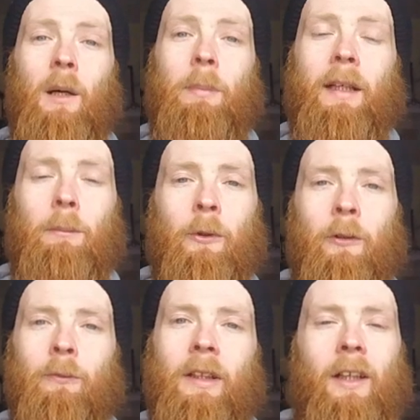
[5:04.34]
a big
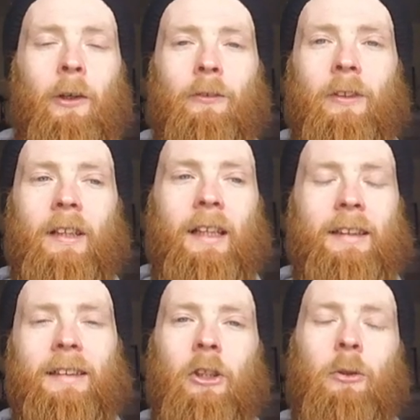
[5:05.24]
improvement over the
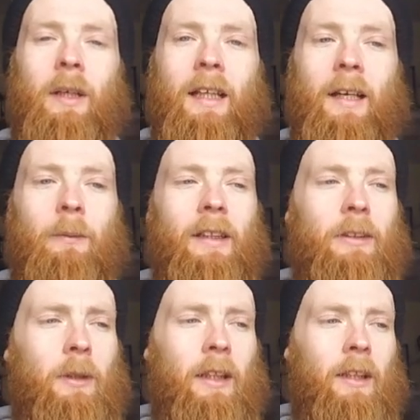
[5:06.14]
next 28 weeks
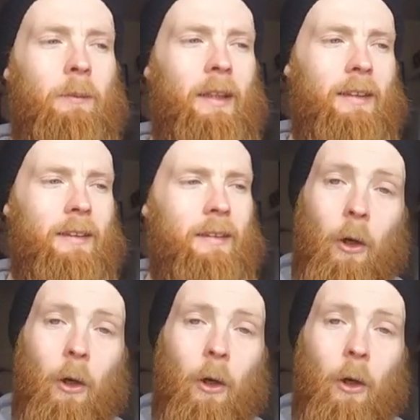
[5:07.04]
29 weeks,